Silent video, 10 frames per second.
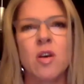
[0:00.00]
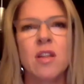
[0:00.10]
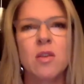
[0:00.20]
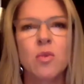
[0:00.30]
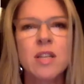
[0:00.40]
And
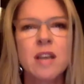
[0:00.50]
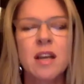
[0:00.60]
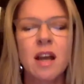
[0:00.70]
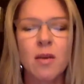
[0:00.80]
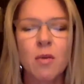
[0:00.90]
the reason
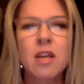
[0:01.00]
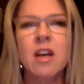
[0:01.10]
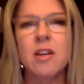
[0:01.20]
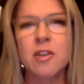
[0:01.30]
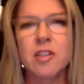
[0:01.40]
I want you
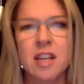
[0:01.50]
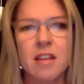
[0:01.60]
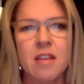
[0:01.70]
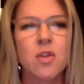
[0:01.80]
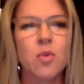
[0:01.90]
to
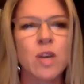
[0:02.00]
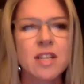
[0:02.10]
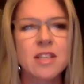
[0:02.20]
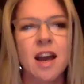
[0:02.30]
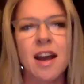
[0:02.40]
understand that the
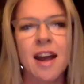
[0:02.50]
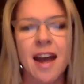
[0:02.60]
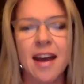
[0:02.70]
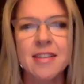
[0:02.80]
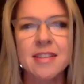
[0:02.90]
reason I
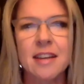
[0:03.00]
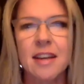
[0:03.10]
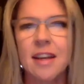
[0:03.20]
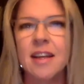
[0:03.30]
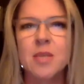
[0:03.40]
ask
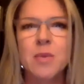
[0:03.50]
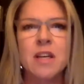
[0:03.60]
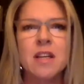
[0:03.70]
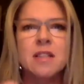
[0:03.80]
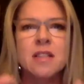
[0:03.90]
is
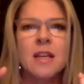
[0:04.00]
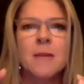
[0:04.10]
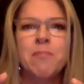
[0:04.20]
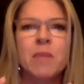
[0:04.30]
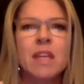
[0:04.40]
because
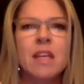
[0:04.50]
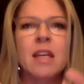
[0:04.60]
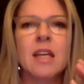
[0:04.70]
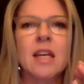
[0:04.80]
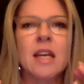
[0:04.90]

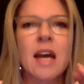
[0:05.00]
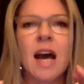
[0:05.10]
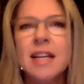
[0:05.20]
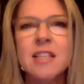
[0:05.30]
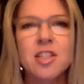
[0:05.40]

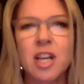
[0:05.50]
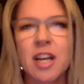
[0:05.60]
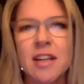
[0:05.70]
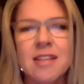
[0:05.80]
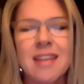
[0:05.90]

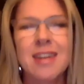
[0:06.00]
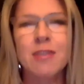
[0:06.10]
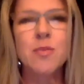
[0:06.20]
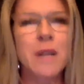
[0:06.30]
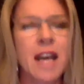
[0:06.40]
Isagenix, they don't
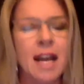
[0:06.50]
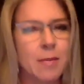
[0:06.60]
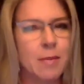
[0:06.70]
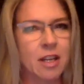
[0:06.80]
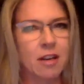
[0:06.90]
spend any
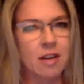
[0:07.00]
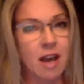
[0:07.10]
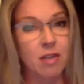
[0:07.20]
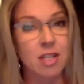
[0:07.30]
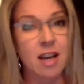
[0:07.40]
money on
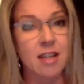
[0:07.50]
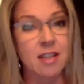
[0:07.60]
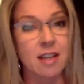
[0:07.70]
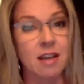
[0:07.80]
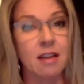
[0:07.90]
advertising.